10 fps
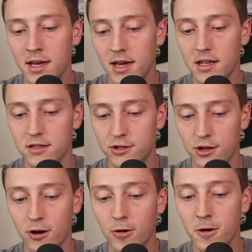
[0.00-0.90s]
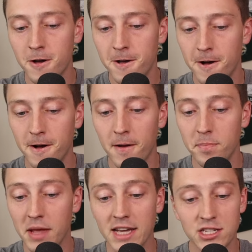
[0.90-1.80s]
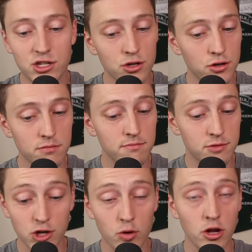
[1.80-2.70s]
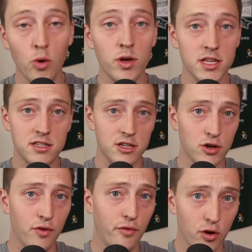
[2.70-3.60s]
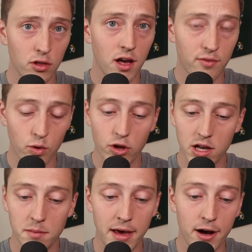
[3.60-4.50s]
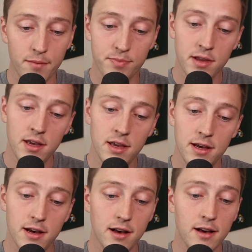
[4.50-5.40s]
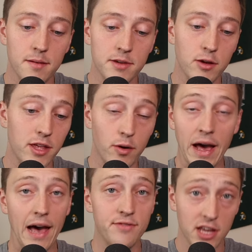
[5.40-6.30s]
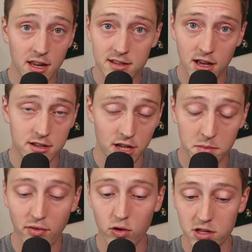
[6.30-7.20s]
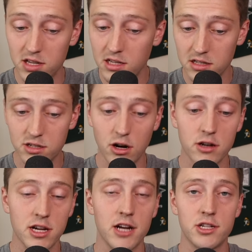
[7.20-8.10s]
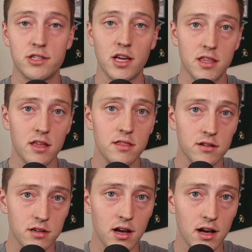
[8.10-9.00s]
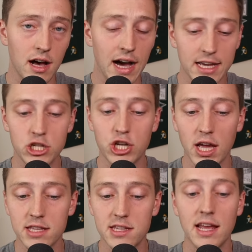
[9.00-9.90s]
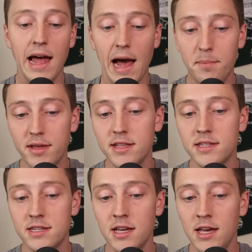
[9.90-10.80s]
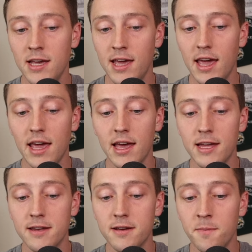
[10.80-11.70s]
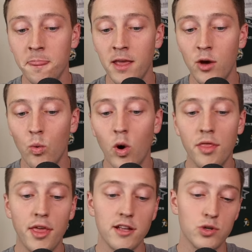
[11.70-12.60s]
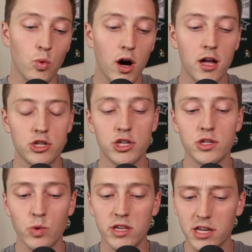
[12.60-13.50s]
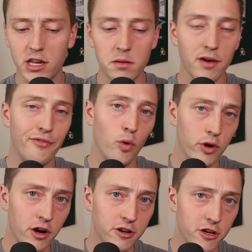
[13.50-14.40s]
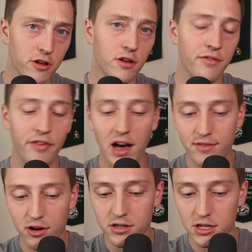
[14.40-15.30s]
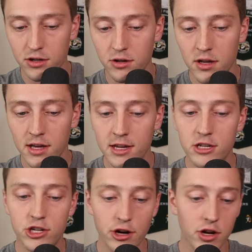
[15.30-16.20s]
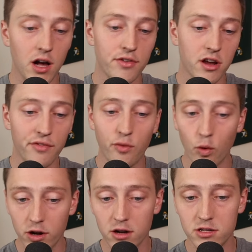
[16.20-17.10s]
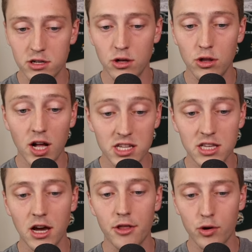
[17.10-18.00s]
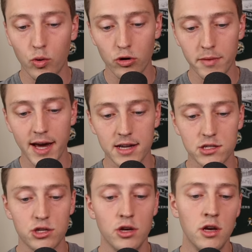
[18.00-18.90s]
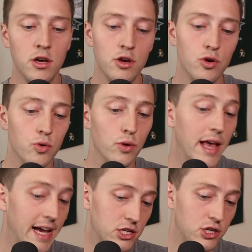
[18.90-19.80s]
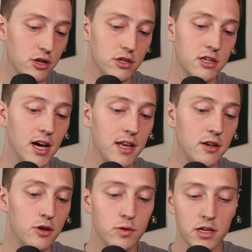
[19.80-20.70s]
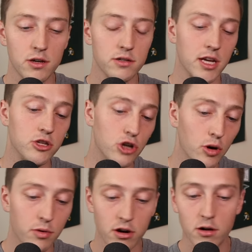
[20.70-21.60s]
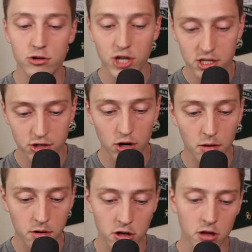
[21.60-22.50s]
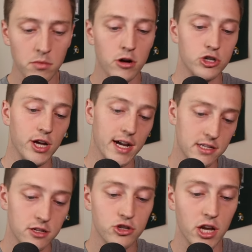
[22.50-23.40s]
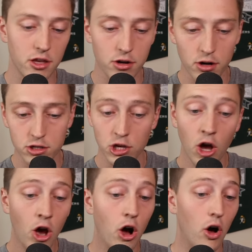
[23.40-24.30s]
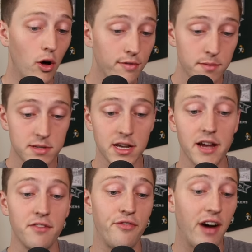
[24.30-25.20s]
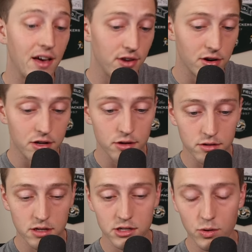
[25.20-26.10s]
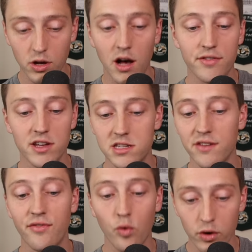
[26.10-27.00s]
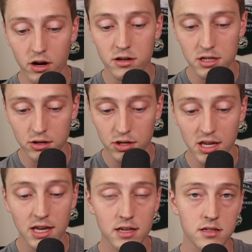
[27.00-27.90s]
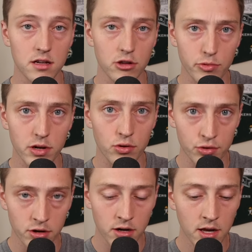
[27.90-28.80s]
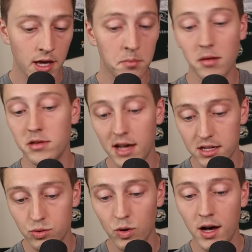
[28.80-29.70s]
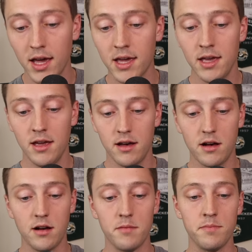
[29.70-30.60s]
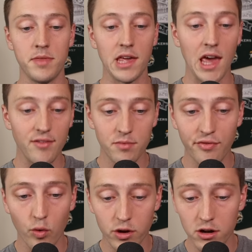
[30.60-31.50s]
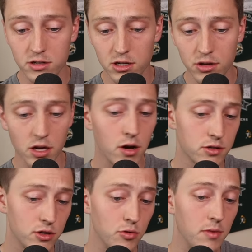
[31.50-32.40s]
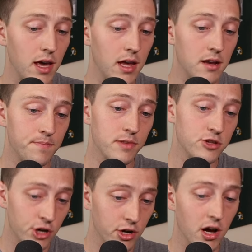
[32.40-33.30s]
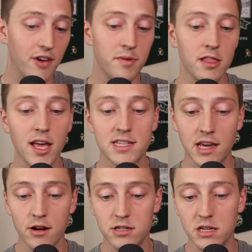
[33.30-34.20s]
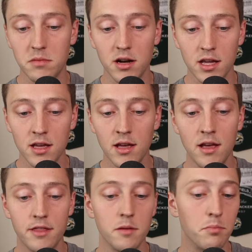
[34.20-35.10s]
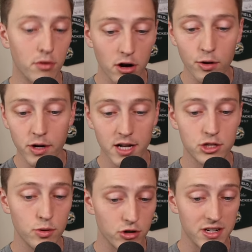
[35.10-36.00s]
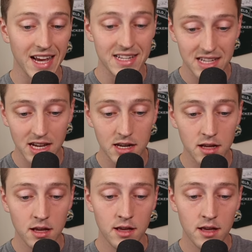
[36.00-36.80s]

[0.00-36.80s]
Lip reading: And so I still don't know when this deal for Love will come out. You know, they don't have to get it done before the season starts. I just think that there's a high chance that it happens. And one thing to watch is it going to be a 4-year deal, a 5-year deal? Jared Goff got a 4-year deal. Lots of the other quarterbacks who last year signed new deals, like Joe Burrow, Justin Herbert, Lamar Jackson, Jalen Hurts, all of them signed 5-year deals. And so Goff gets a 4-year deal. He is a little bit older. Maybe that's why they gave him a 4-year deal. He also made, Jared Goff made less guaranteed money than Burrow, who got 219.